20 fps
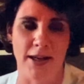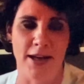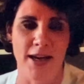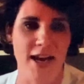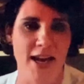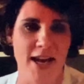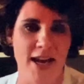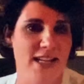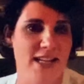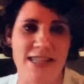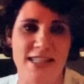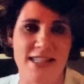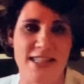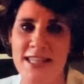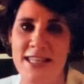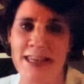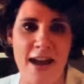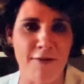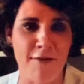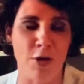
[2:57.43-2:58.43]
It's
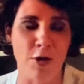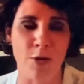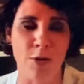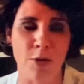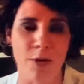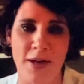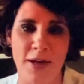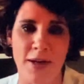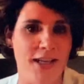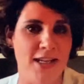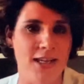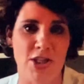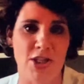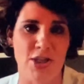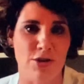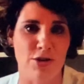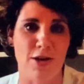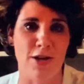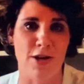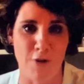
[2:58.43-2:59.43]
never been easier to
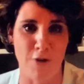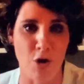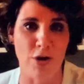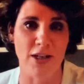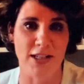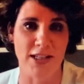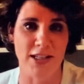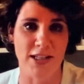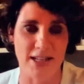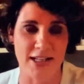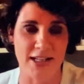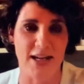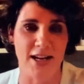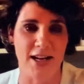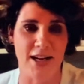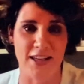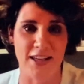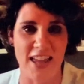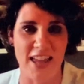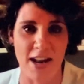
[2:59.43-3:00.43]
vote in Kentucky than
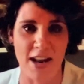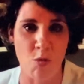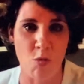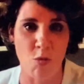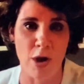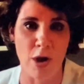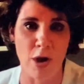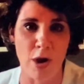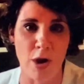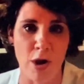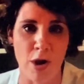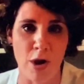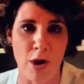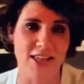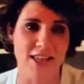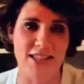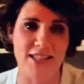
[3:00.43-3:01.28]
it will be in this